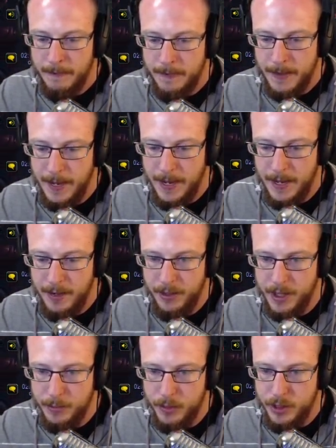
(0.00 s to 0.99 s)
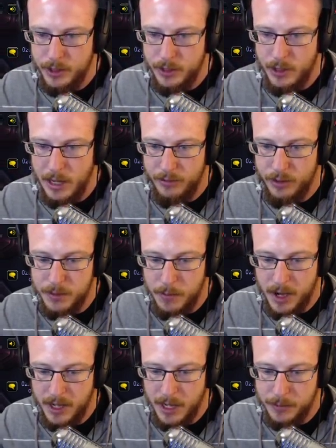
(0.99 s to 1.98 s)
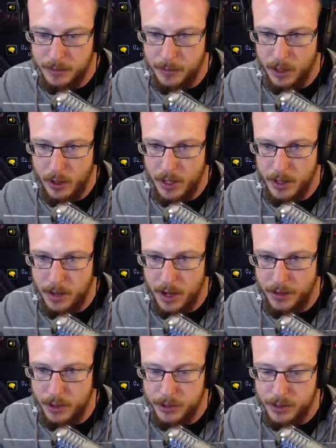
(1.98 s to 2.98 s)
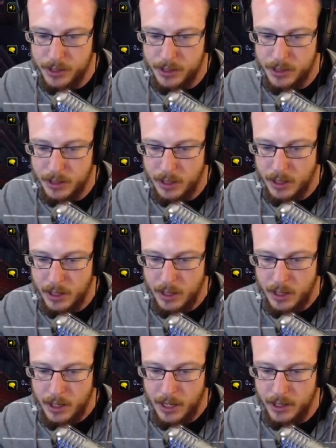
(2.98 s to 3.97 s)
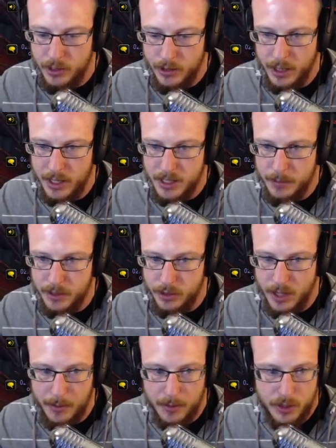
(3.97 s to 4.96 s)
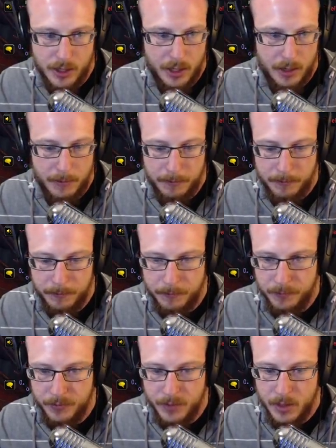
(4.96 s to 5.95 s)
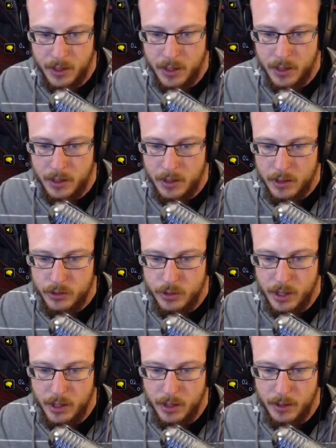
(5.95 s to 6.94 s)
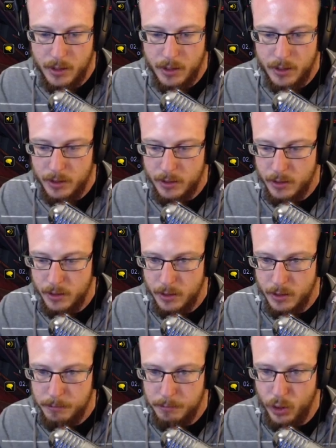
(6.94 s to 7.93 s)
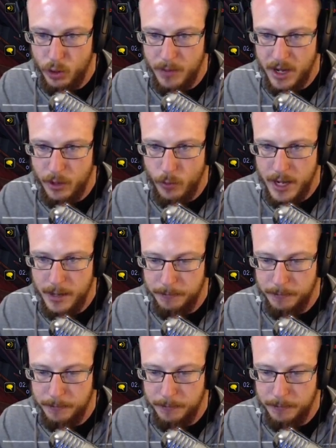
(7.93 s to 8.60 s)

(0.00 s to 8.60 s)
And I think I'm good. After this Mind Games, I'm going to go ahead and Apotheosis and try to get some extra damage in here. Try to pull my weight.